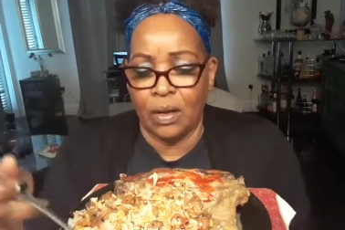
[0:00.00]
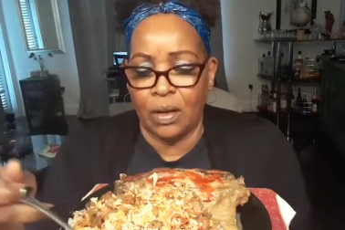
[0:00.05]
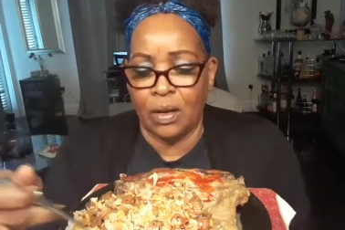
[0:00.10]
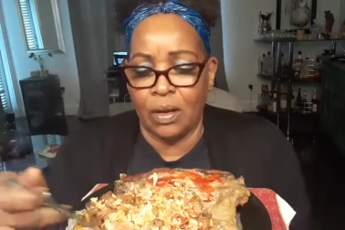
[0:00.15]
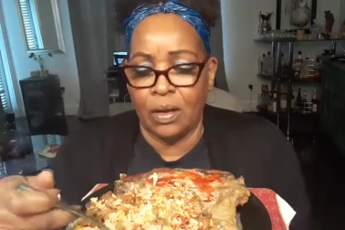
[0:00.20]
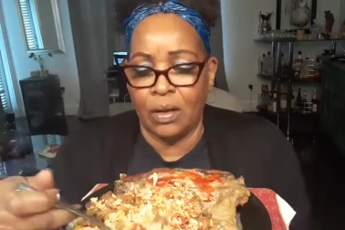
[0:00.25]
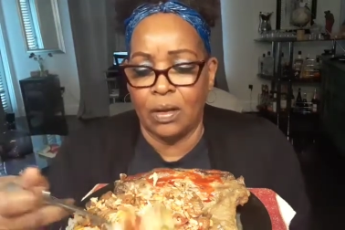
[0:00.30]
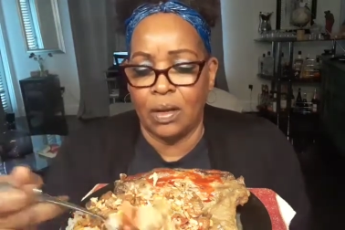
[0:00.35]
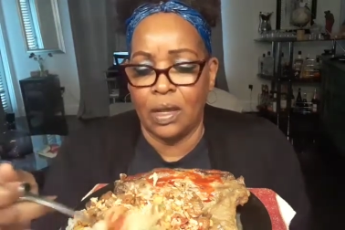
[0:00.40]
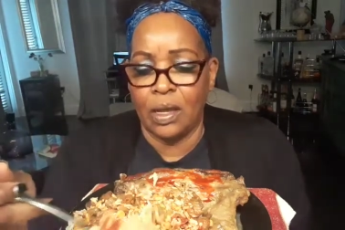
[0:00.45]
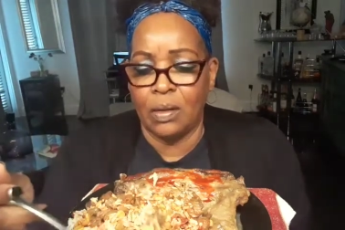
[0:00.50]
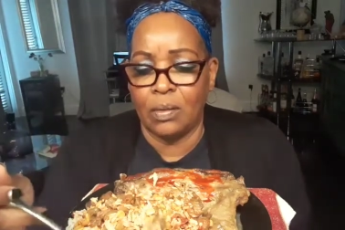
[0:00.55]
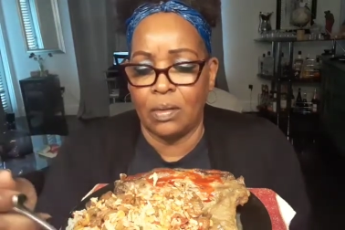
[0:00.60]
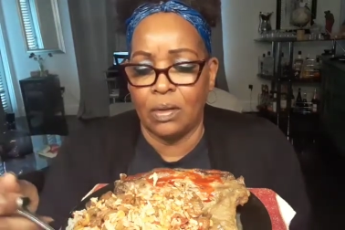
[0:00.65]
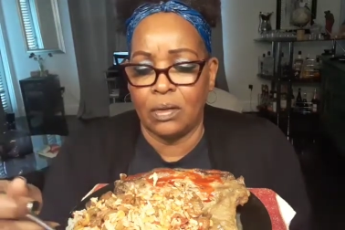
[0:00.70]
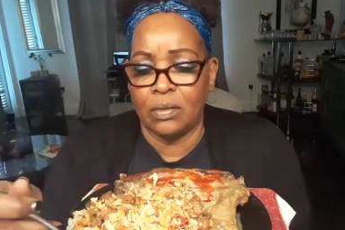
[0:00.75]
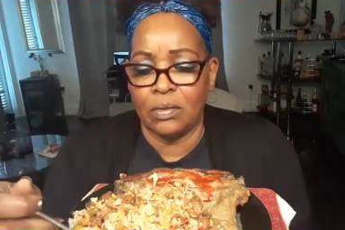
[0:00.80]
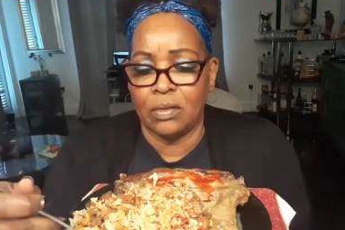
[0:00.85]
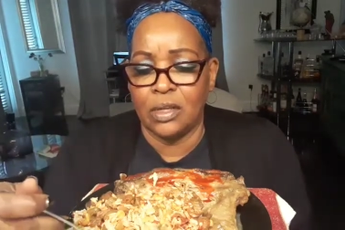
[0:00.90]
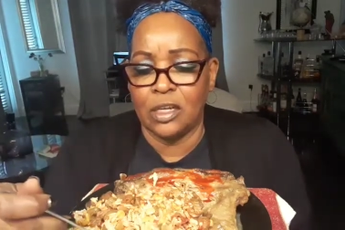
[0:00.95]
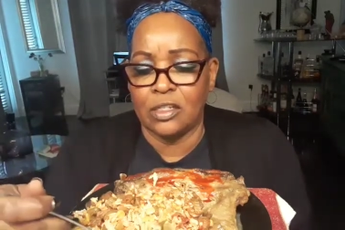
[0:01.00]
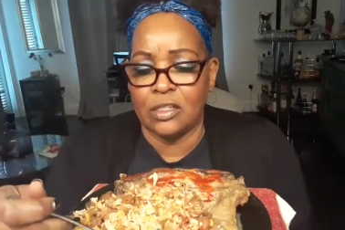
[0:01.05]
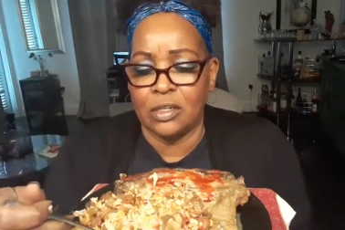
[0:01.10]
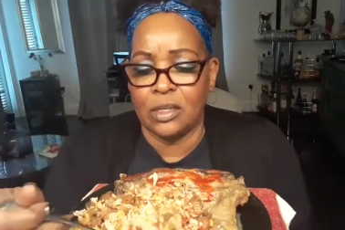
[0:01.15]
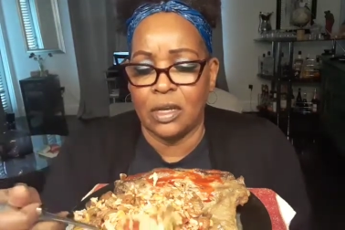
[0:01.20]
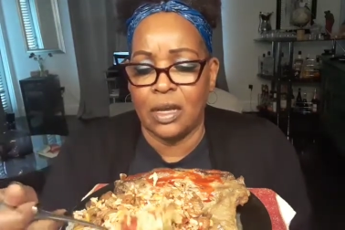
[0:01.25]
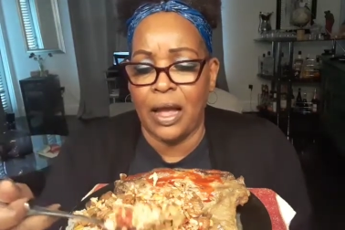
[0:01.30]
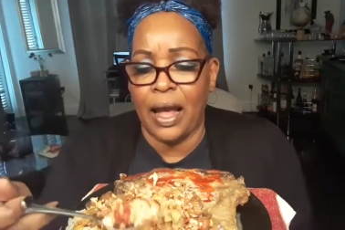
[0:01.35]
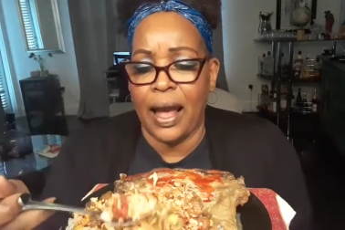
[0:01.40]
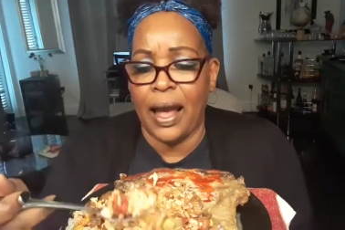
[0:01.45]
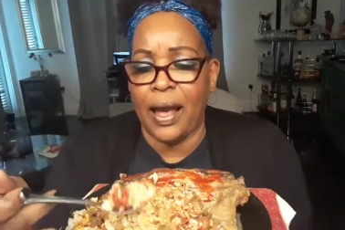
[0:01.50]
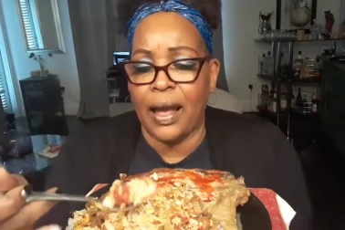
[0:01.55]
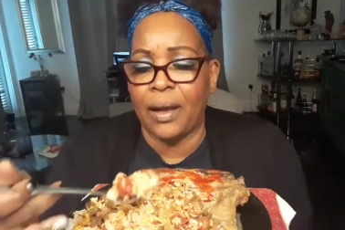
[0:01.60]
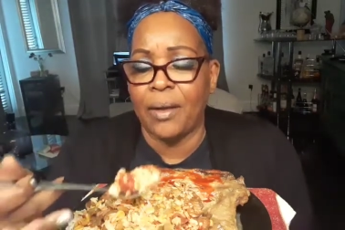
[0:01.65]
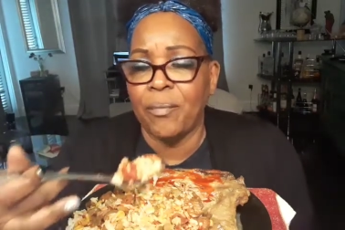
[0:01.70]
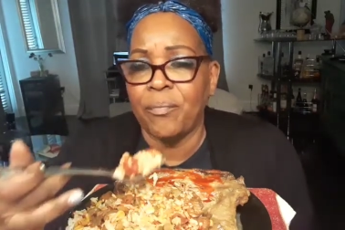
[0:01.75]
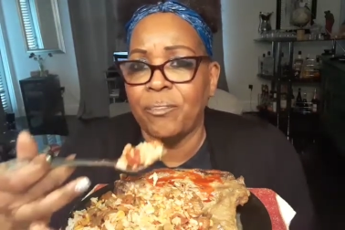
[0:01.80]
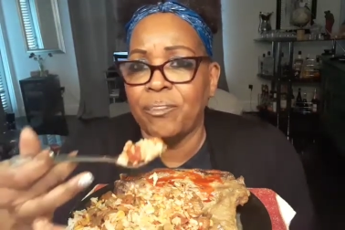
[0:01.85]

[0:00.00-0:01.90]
uh, he, this guy